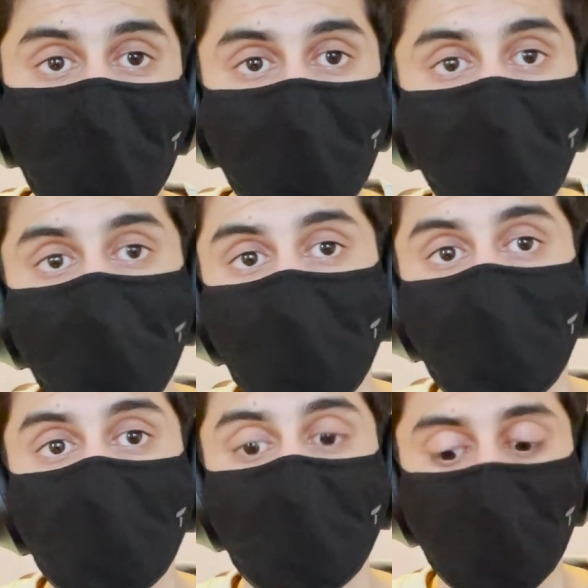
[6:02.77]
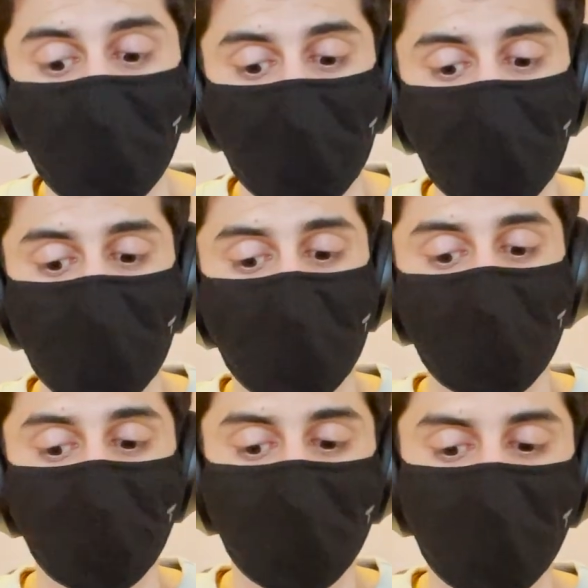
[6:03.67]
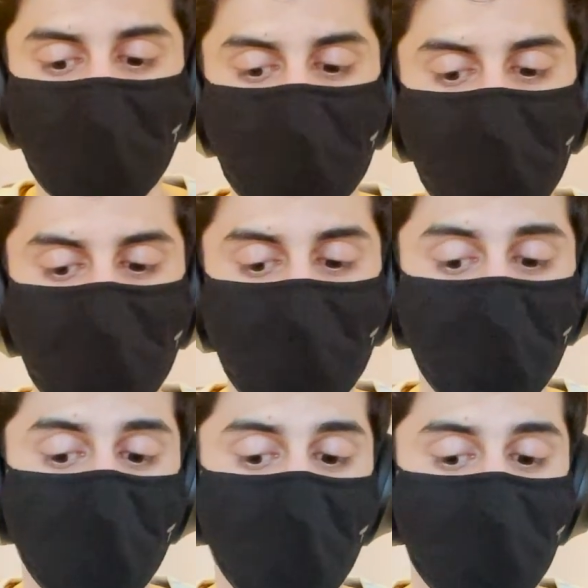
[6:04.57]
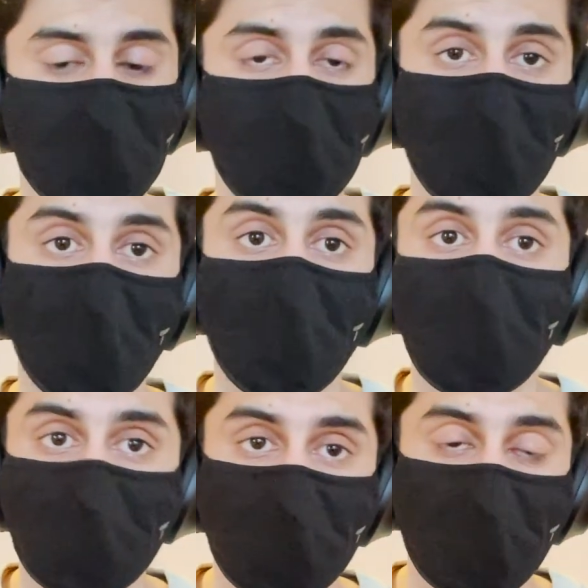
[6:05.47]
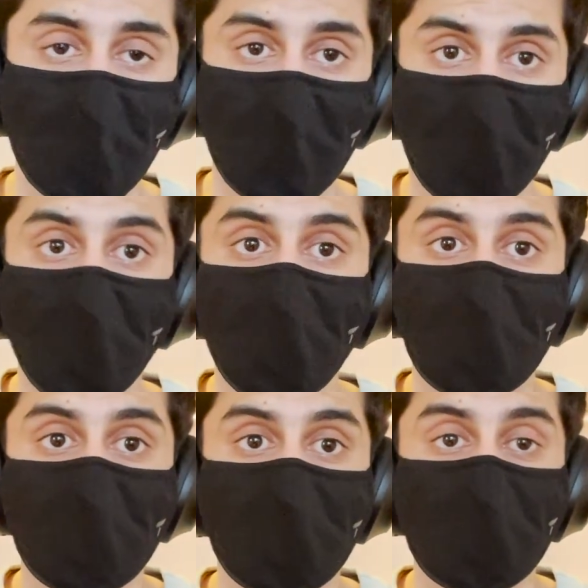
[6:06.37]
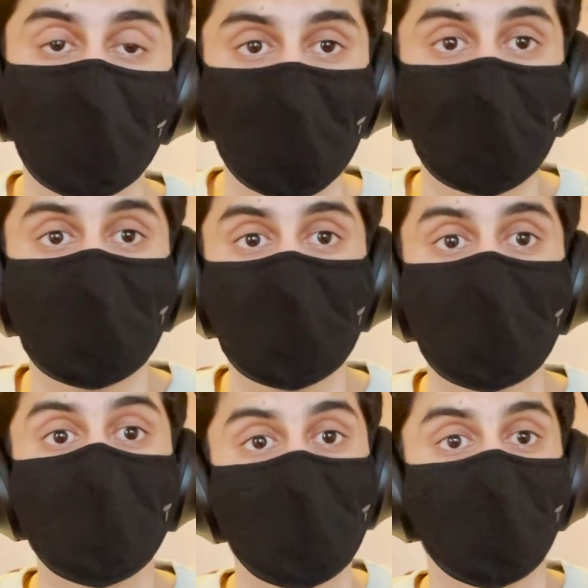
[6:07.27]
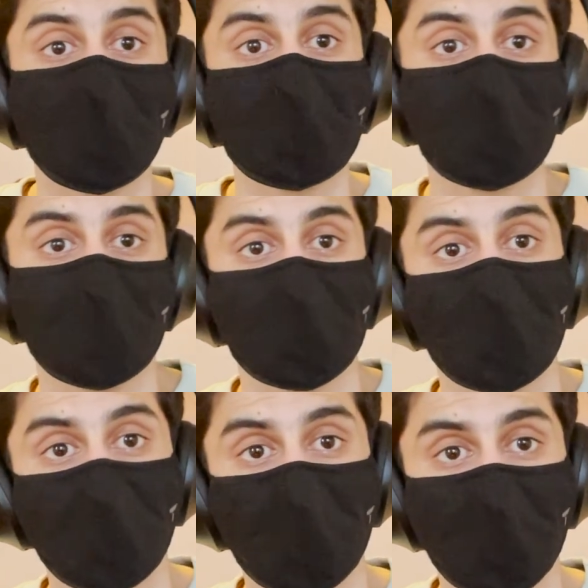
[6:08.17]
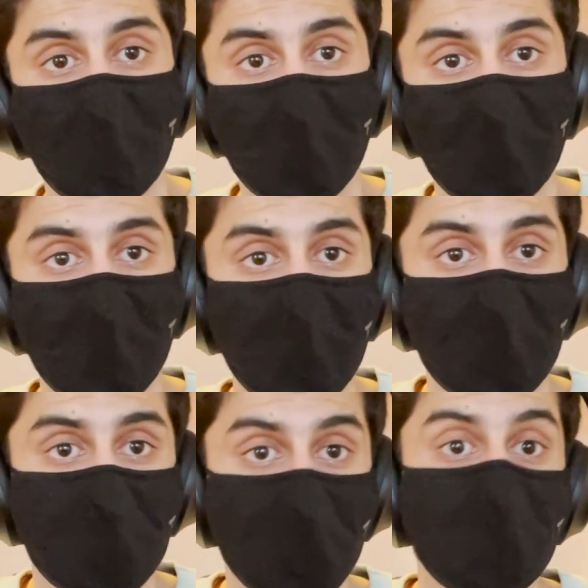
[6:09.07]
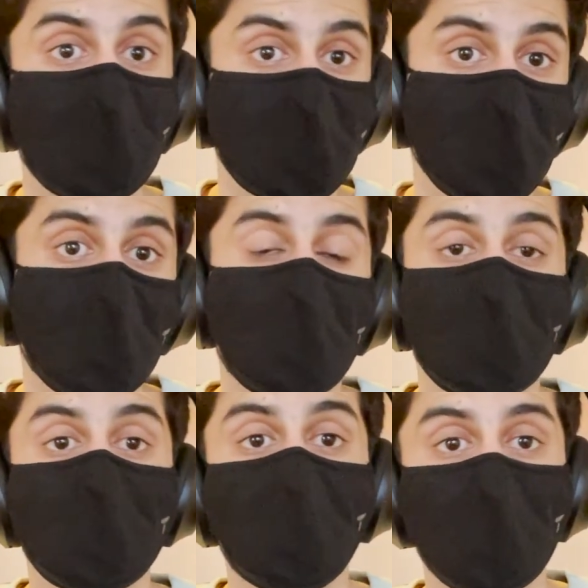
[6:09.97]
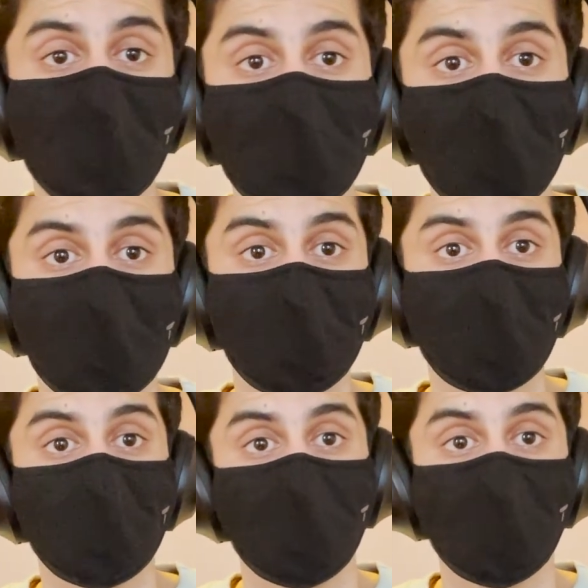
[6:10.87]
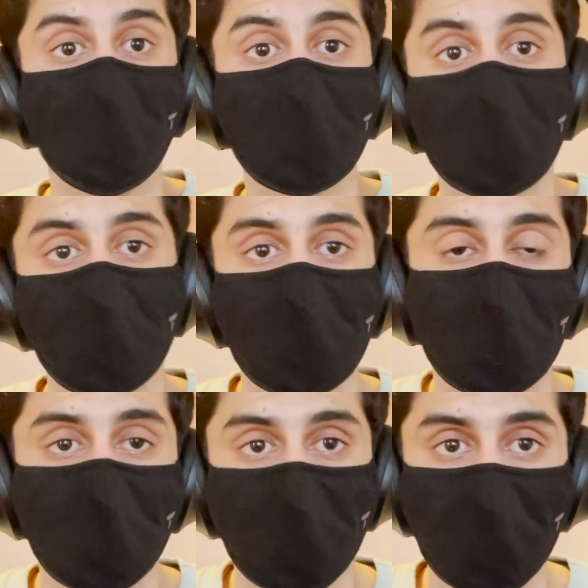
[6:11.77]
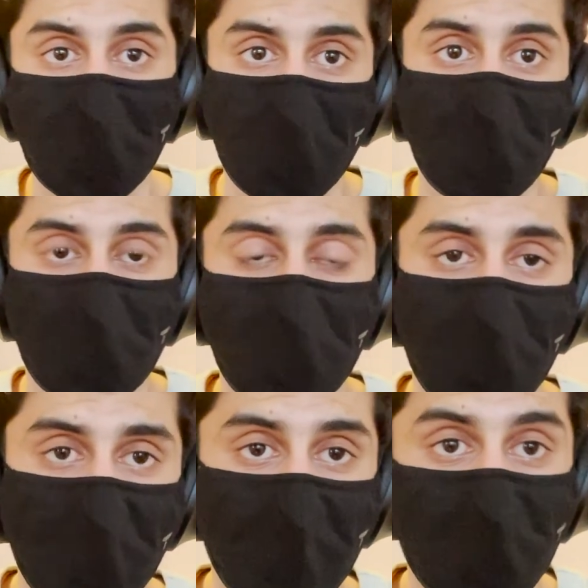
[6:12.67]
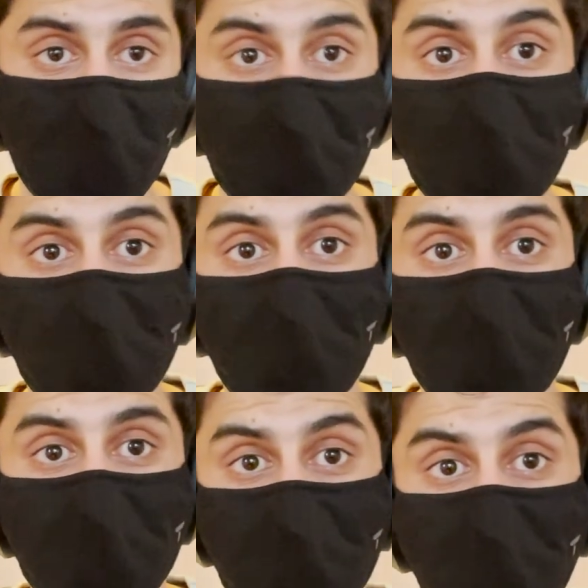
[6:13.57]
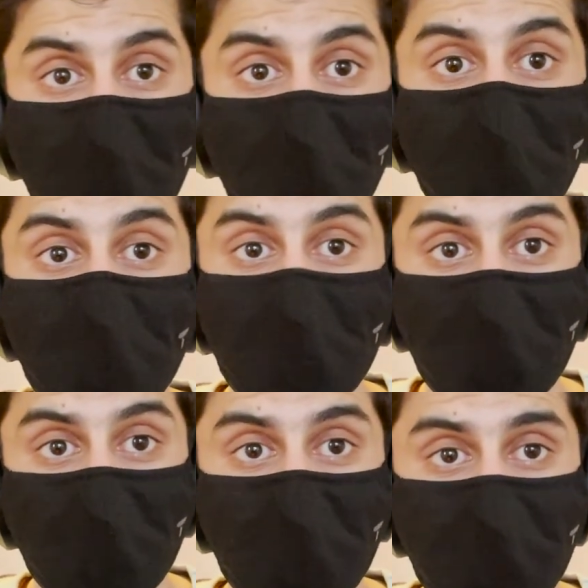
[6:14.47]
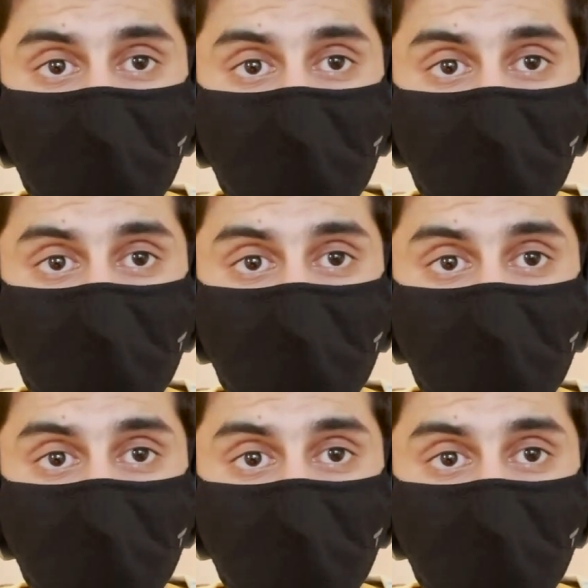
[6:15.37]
Norway you get 25% off on the VAT when you're leasing as well. So that's why the company was really promoting people to buy electric cars at that moment as well.